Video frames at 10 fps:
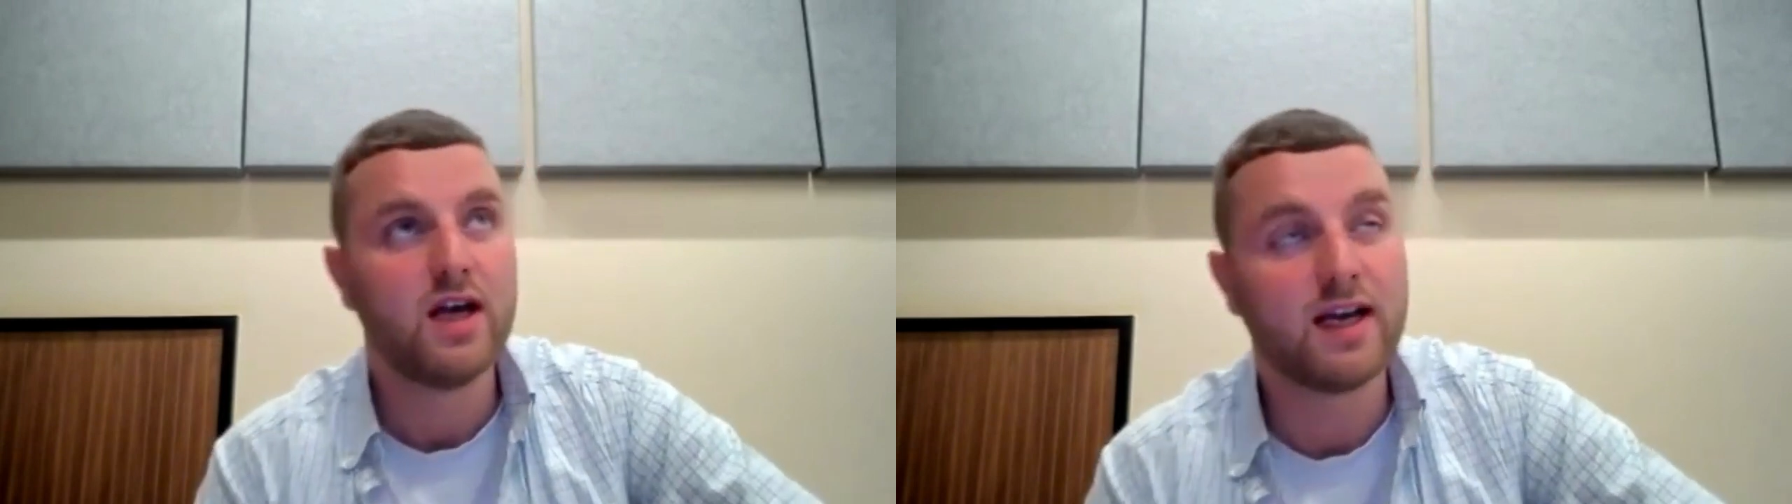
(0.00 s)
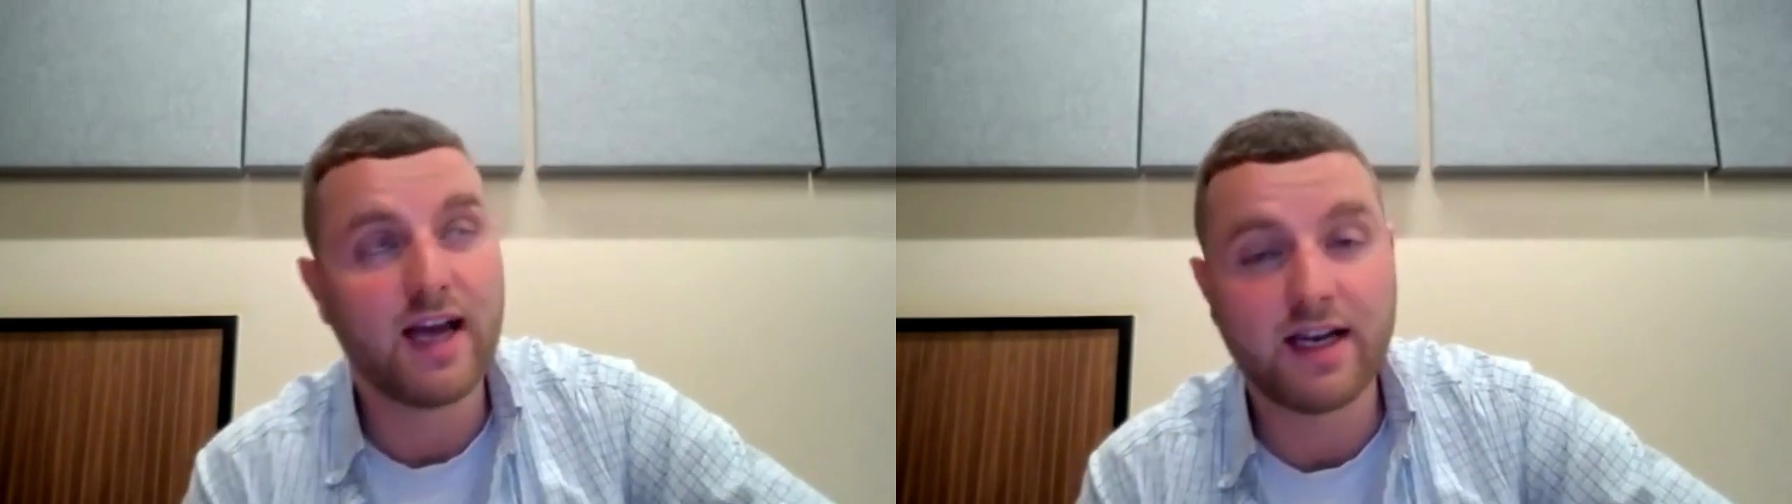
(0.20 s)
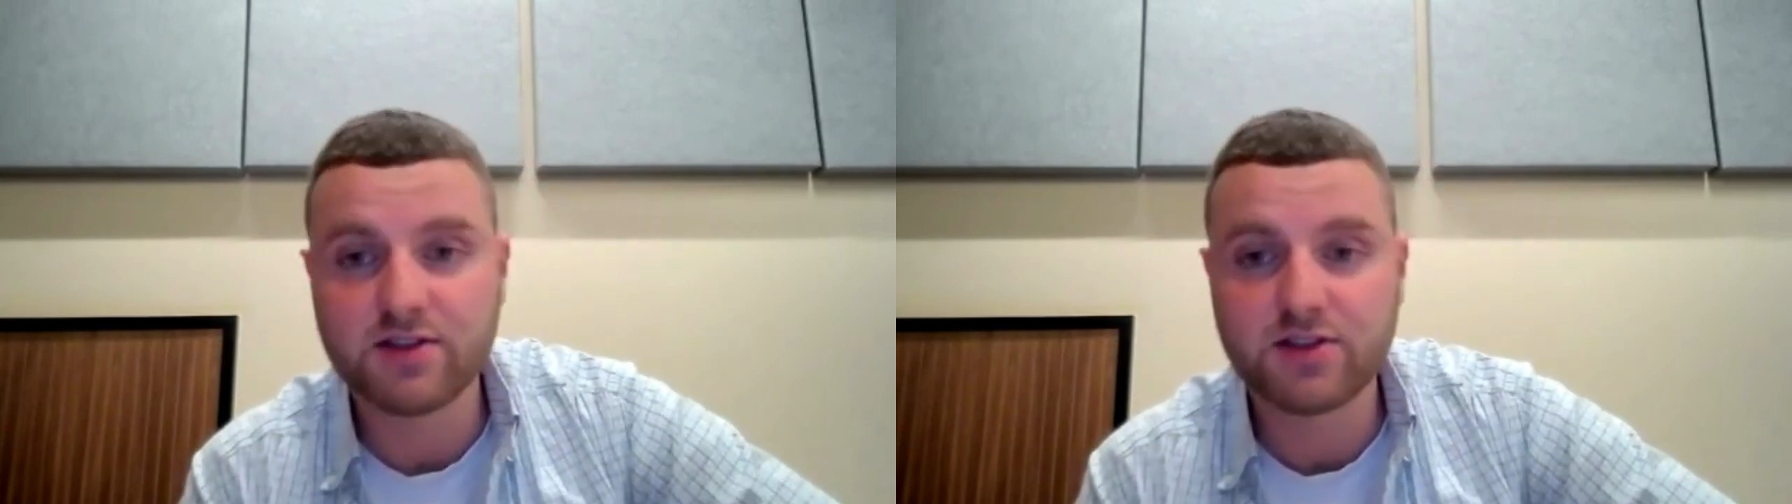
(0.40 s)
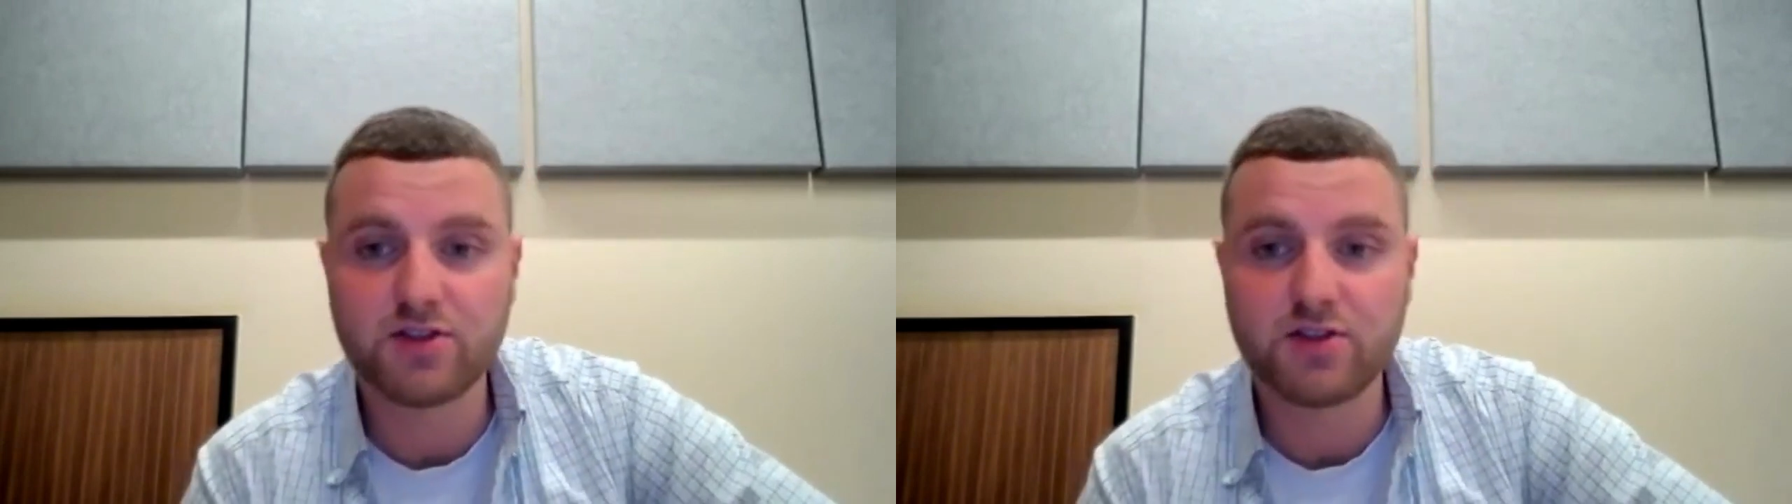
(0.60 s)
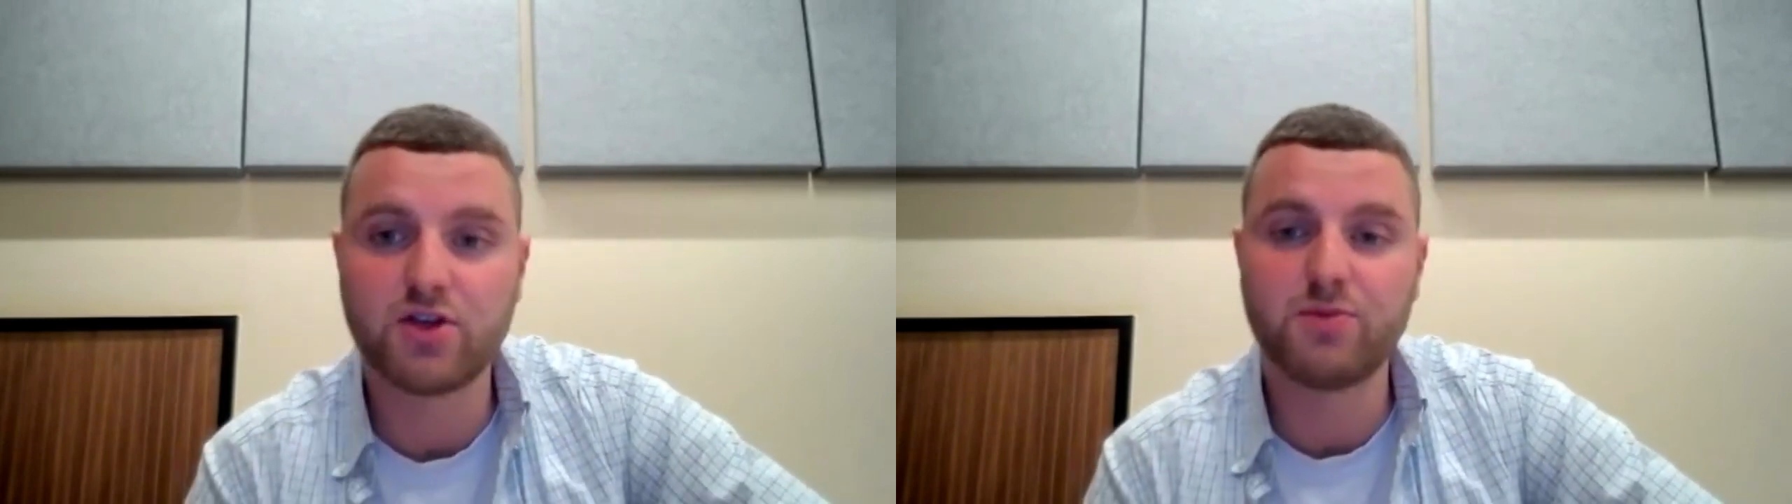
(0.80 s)
Again,
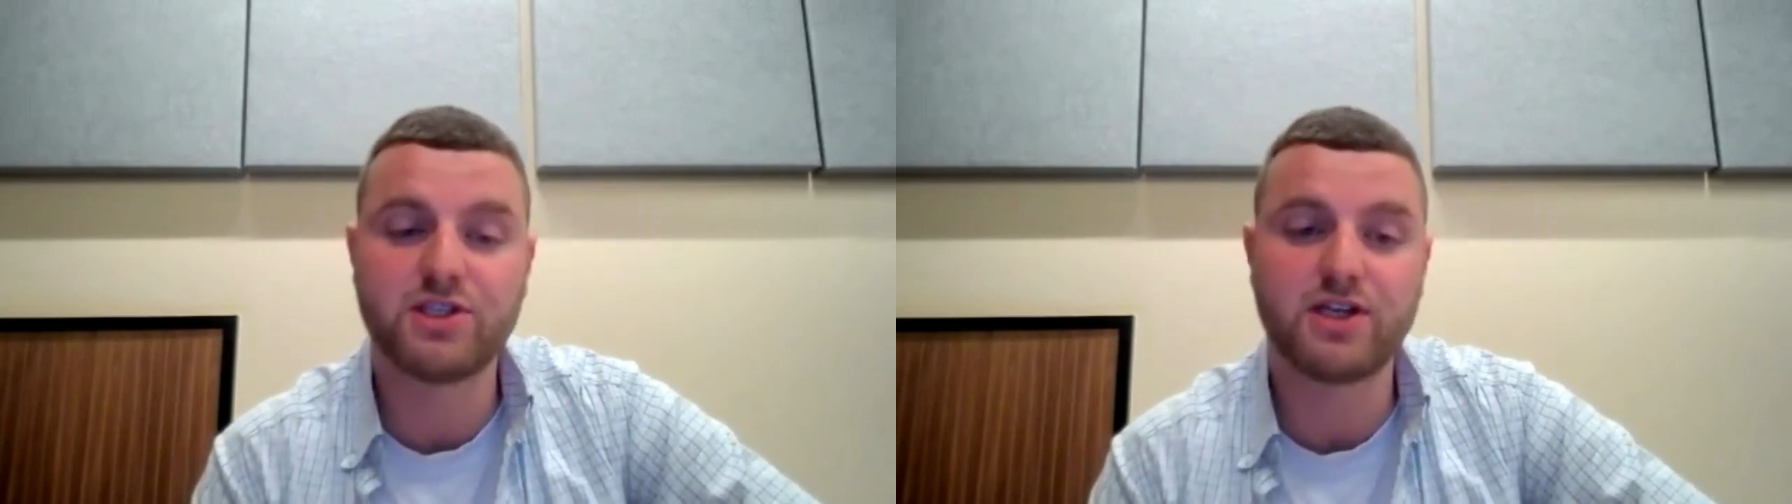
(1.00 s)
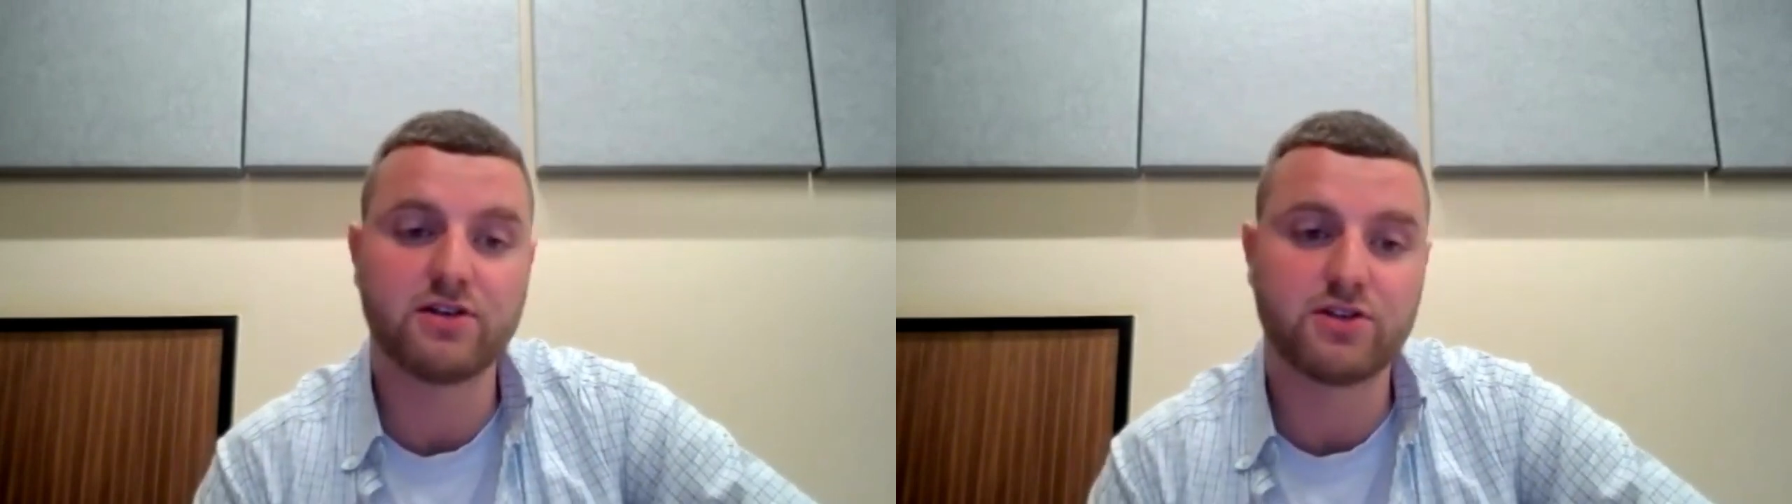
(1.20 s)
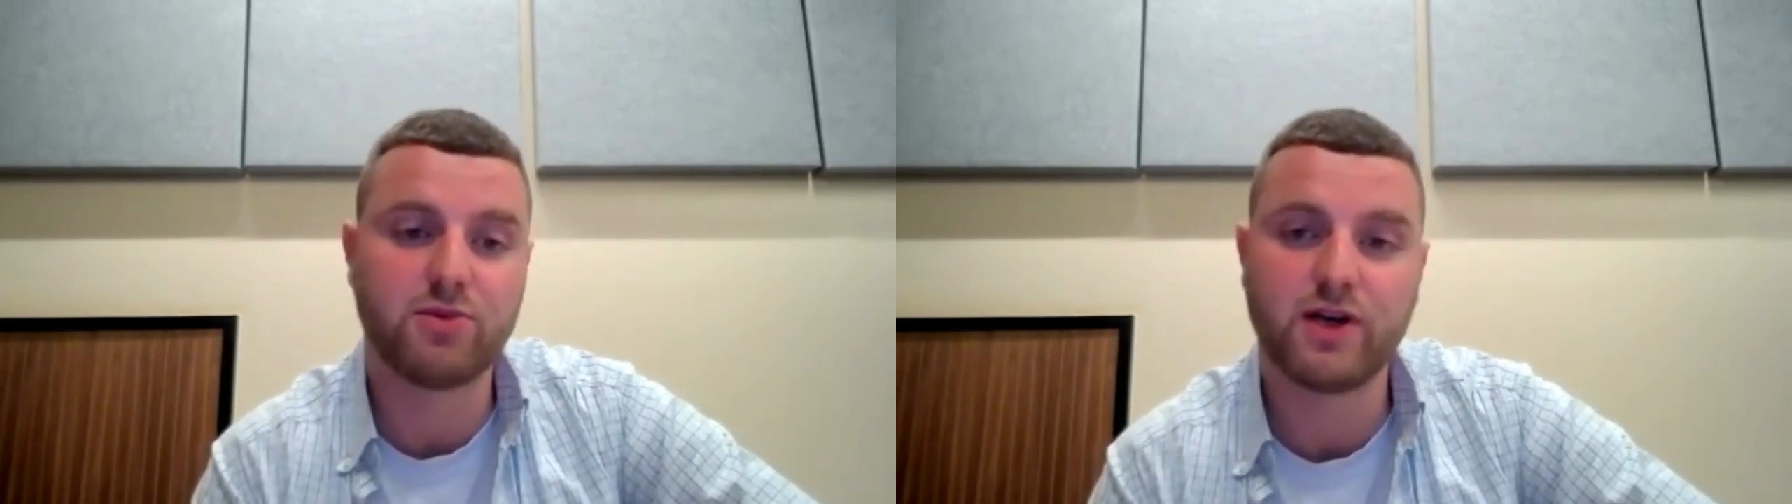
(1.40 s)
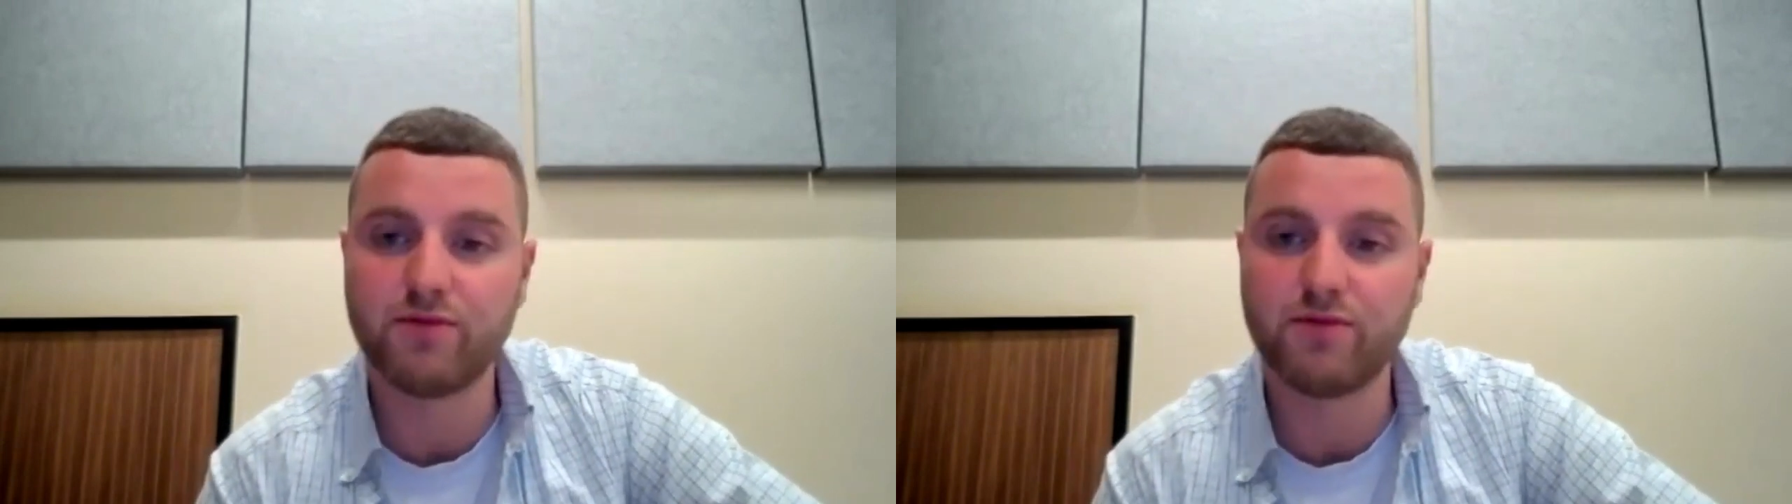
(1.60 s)
could be shouts to bring